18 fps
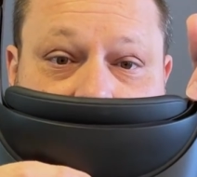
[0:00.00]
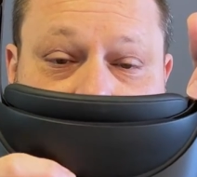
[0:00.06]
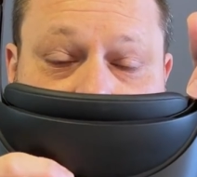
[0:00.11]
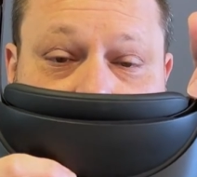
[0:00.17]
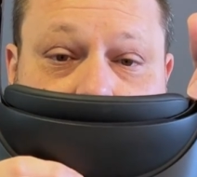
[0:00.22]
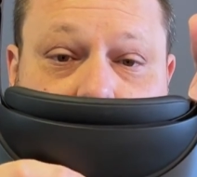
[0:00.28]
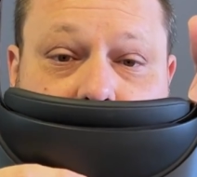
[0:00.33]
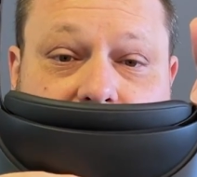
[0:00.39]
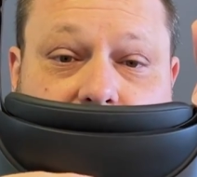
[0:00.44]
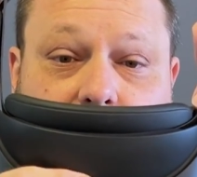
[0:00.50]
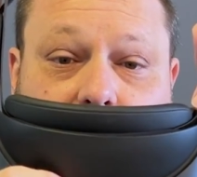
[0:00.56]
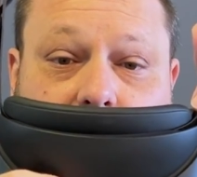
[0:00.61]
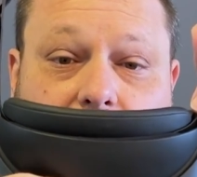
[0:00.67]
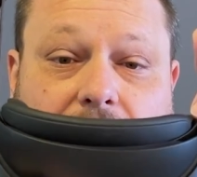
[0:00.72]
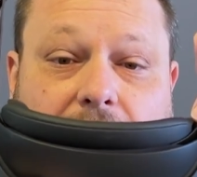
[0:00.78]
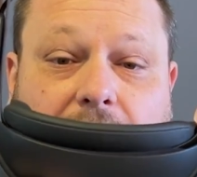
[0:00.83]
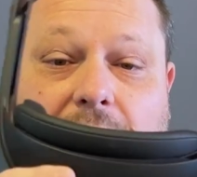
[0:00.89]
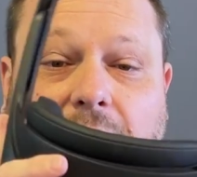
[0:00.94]
here, a wheel,
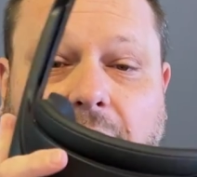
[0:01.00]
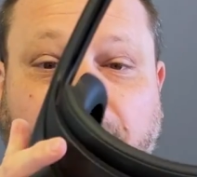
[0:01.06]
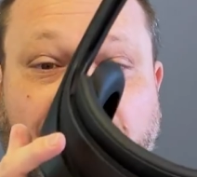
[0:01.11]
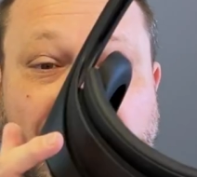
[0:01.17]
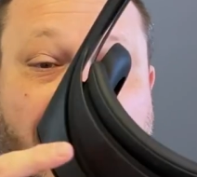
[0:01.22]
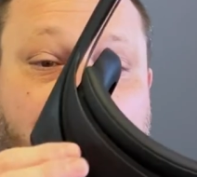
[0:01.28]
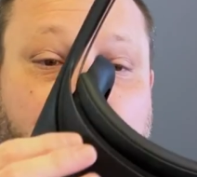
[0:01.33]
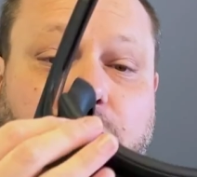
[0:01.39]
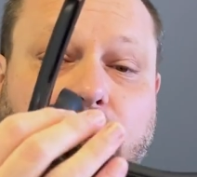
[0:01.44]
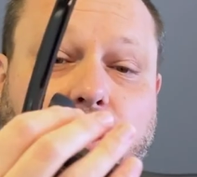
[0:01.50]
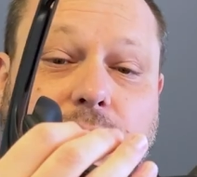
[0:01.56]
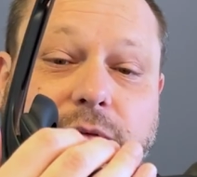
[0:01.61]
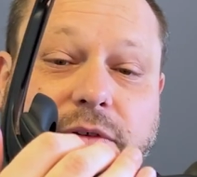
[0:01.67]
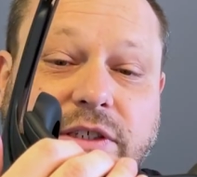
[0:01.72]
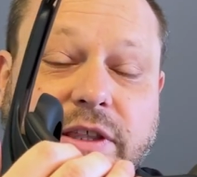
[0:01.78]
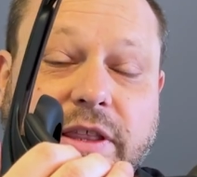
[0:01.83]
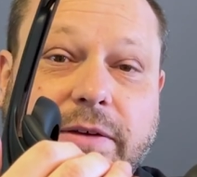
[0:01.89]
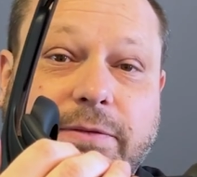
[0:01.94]
and that
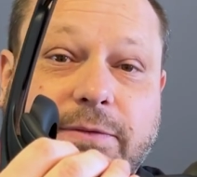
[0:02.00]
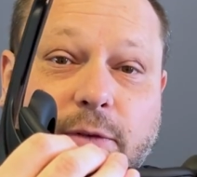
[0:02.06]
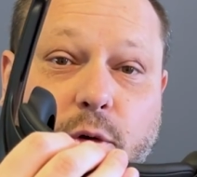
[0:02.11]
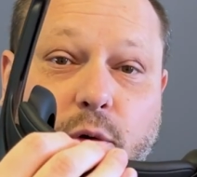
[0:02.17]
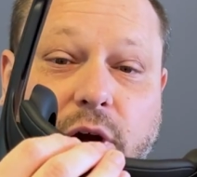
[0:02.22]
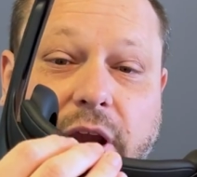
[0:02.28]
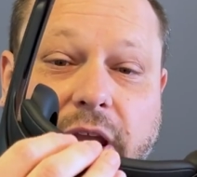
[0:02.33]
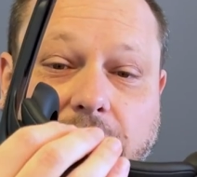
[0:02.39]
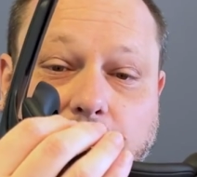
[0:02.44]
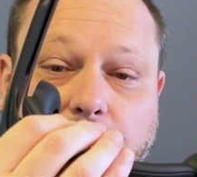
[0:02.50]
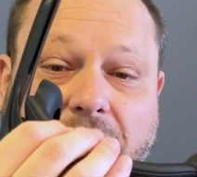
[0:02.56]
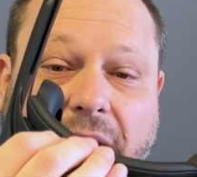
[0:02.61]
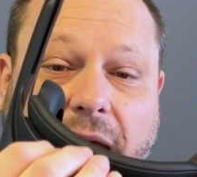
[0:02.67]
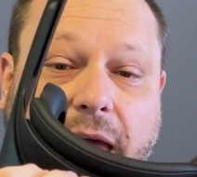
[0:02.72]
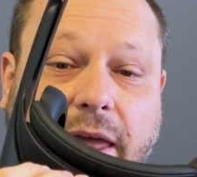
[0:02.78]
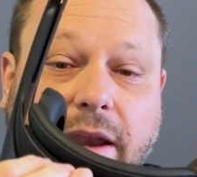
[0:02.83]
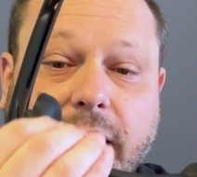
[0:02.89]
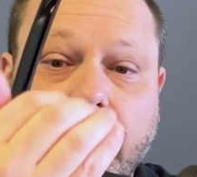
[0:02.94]
moves the forehead
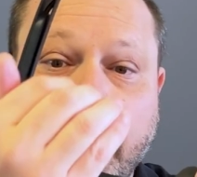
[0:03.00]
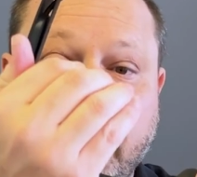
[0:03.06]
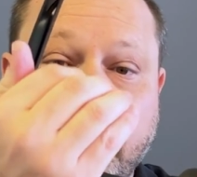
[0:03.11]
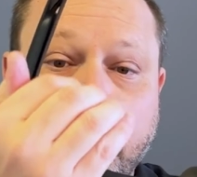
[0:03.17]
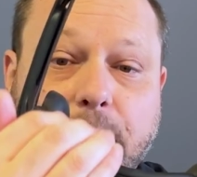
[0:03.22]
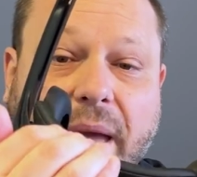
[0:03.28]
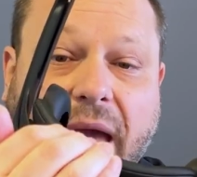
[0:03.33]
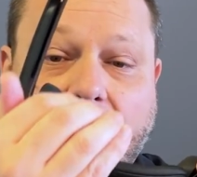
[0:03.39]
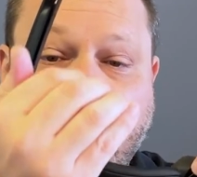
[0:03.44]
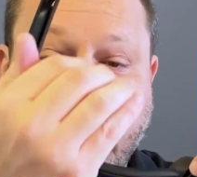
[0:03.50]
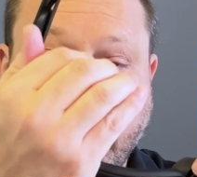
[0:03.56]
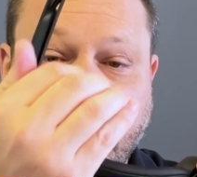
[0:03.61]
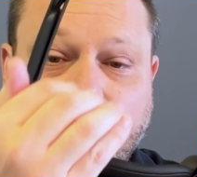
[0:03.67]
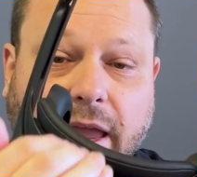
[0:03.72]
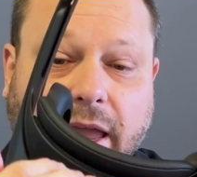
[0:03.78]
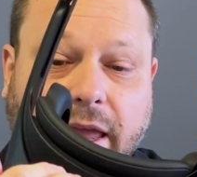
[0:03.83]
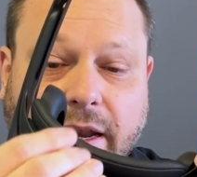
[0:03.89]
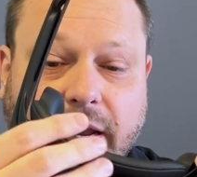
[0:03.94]
pad back
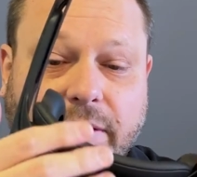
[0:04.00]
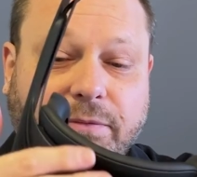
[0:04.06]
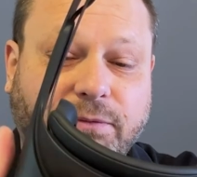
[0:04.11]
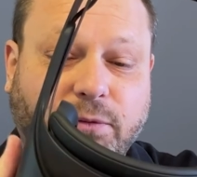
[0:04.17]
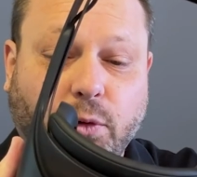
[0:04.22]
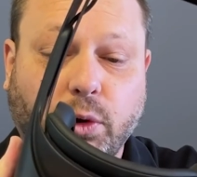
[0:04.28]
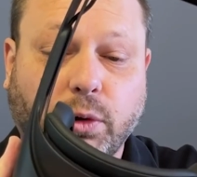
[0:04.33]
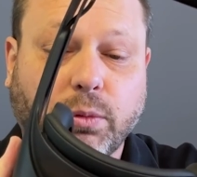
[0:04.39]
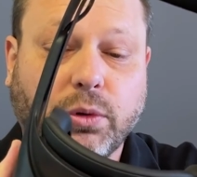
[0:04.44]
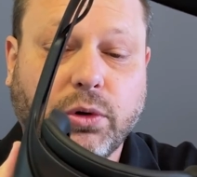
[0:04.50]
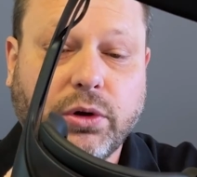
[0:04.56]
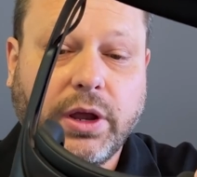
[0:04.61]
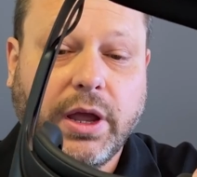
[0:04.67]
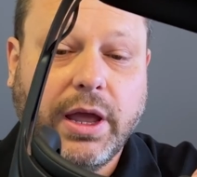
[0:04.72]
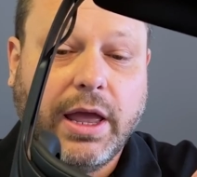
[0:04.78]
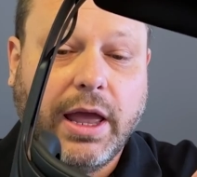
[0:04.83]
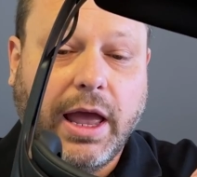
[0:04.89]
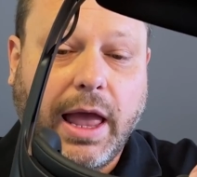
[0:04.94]
and forward.
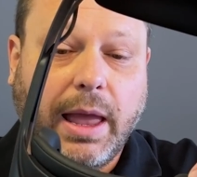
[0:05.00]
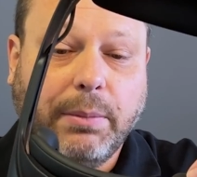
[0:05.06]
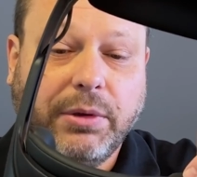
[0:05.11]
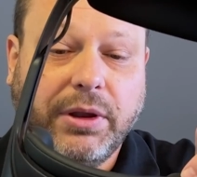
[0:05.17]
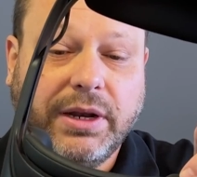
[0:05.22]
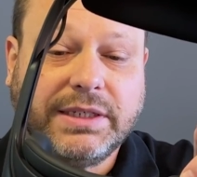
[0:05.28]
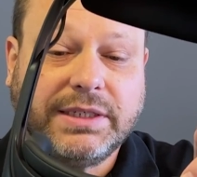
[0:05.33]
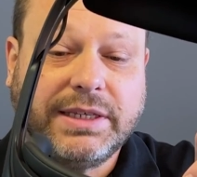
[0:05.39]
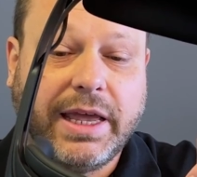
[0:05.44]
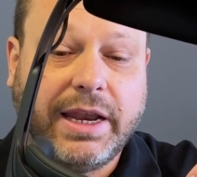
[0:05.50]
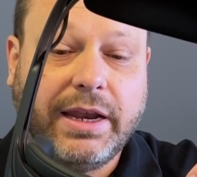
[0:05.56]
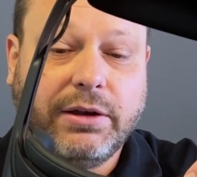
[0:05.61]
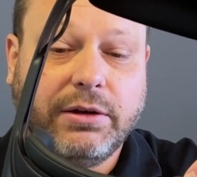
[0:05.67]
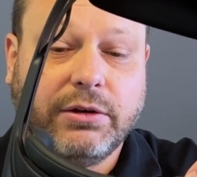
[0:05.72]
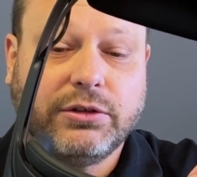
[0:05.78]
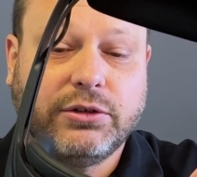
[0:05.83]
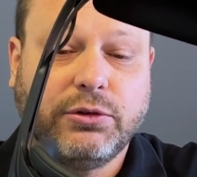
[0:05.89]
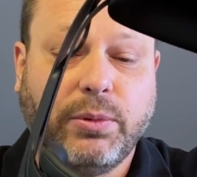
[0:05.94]
I'm gonna set
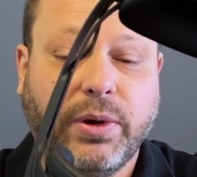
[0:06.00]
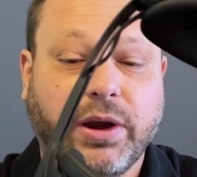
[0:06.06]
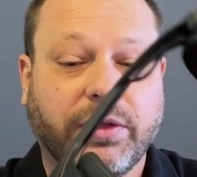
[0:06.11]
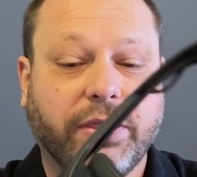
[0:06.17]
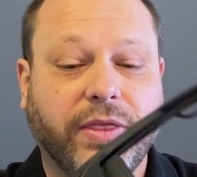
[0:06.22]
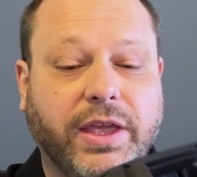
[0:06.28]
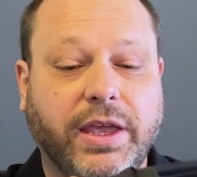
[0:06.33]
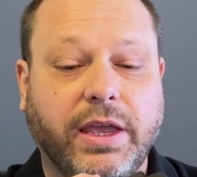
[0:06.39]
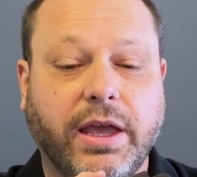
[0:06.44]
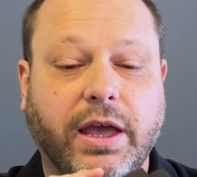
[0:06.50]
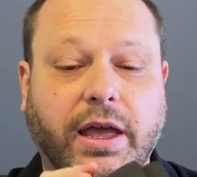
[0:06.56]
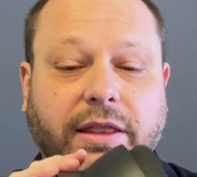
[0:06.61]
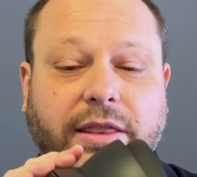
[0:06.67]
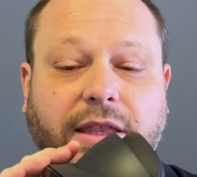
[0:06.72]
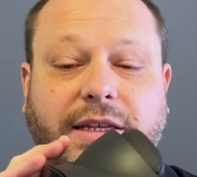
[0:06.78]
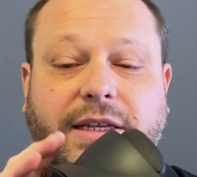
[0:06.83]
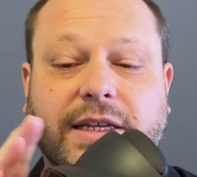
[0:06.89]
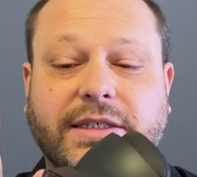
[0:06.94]
it to where the, uh,
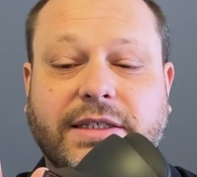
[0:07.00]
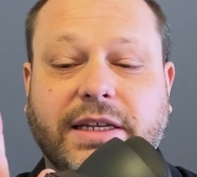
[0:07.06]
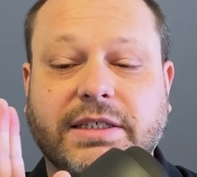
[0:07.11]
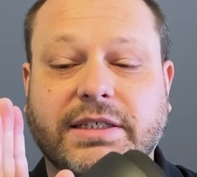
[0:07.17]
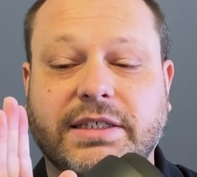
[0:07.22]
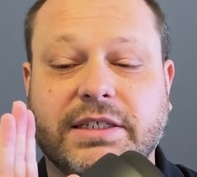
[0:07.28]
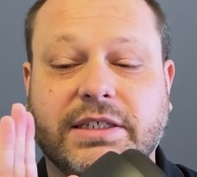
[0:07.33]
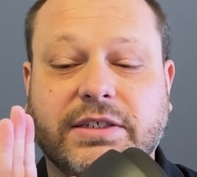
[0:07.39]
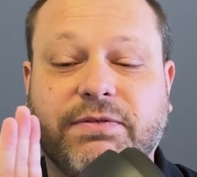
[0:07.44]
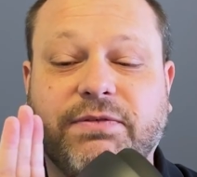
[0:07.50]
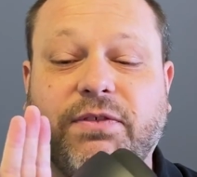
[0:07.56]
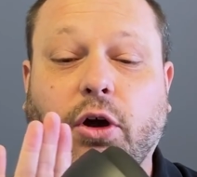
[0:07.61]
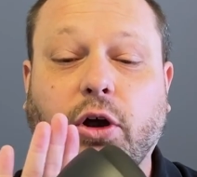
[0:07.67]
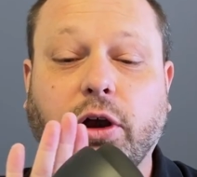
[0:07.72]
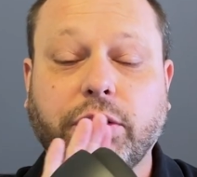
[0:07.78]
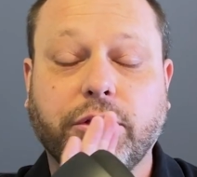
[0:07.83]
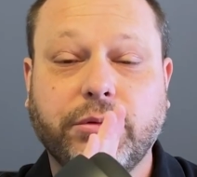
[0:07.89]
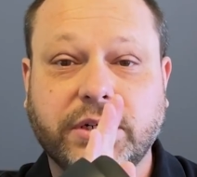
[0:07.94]
the distance is
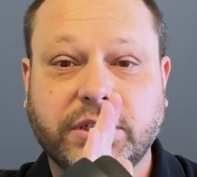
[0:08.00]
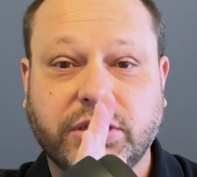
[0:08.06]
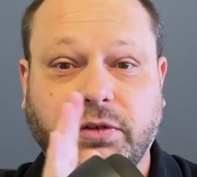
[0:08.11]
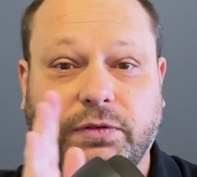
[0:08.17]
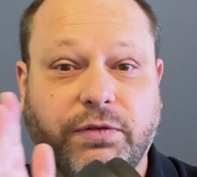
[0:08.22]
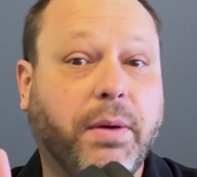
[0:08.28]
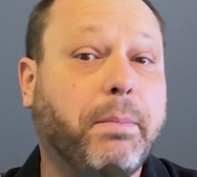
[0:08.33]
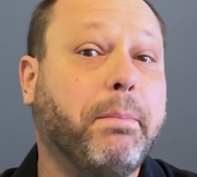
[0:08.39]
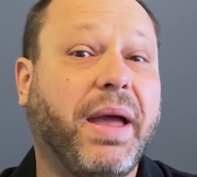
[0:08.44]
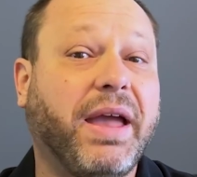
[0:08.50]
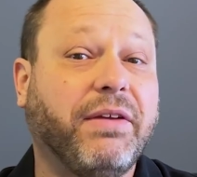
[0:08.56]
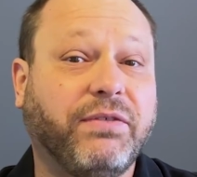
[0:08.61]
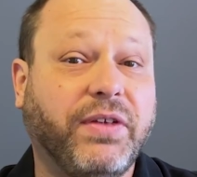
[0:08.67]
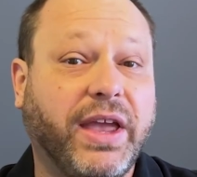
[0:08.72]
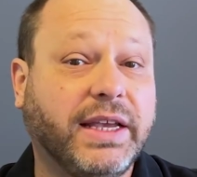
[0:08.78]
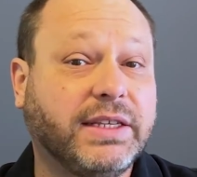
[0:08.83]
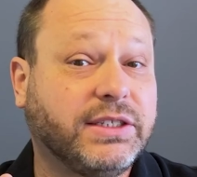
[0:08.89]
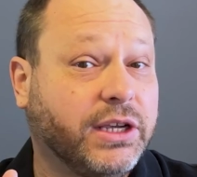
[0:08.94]
farthest from my
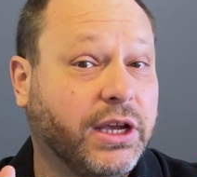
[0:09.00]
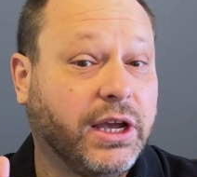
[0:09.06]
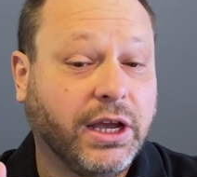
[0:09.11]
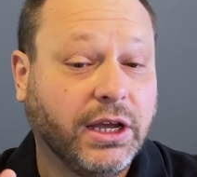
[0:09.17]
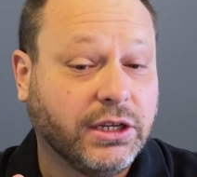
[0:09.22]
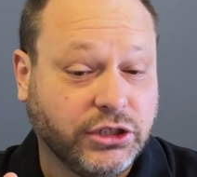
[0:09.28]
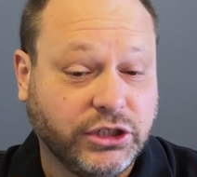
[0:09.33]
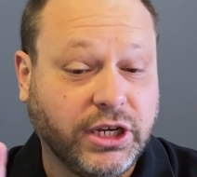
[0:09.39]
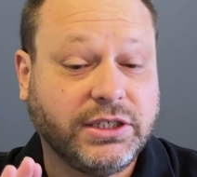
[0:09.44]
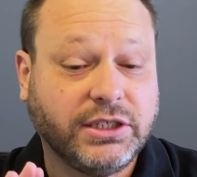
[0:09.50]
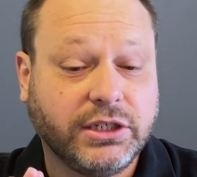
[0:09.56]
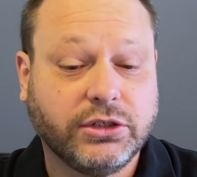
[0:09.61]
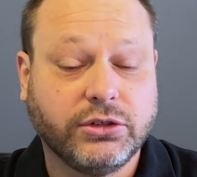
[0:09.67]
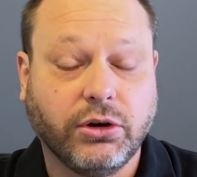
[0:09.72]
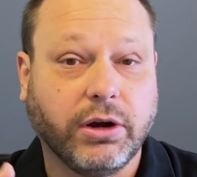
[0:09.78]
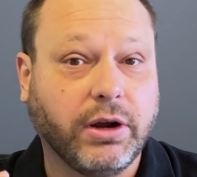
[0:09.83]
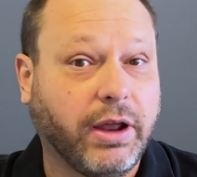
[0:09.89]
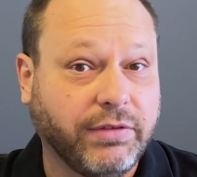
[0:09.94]
face. Just to
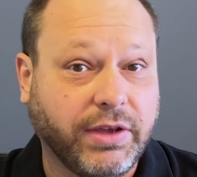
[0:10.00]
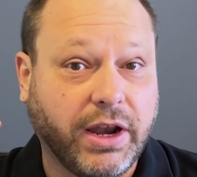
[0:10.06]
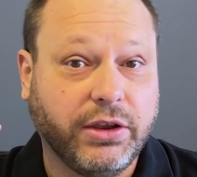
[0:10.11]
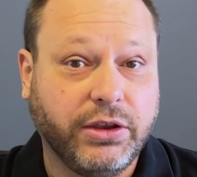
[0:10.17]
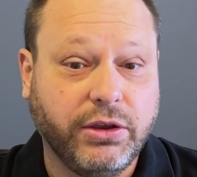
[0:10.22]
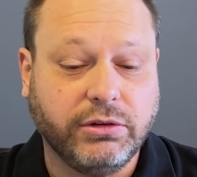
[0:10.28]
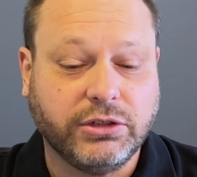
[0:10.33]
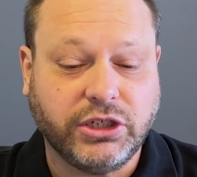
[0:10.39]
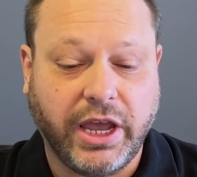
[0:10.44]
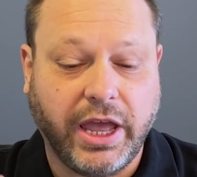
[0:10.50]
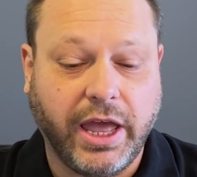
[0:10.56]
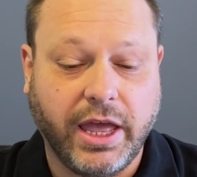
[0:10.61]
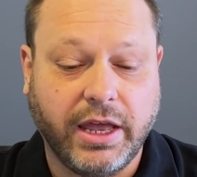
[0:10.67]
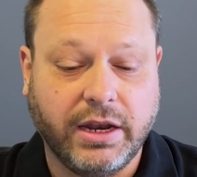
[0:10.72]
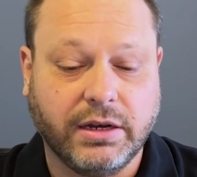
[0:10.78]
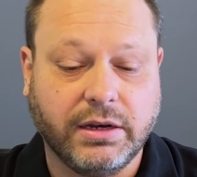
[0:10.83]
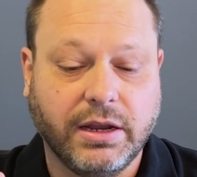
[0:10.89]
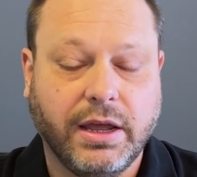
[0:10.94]
start, I've got a huge
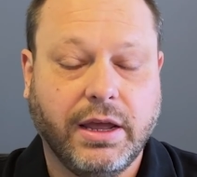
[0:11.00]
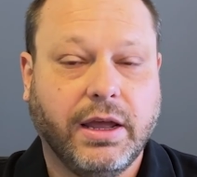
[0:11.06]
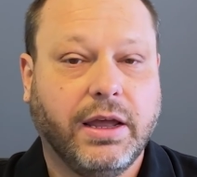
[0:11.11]
head and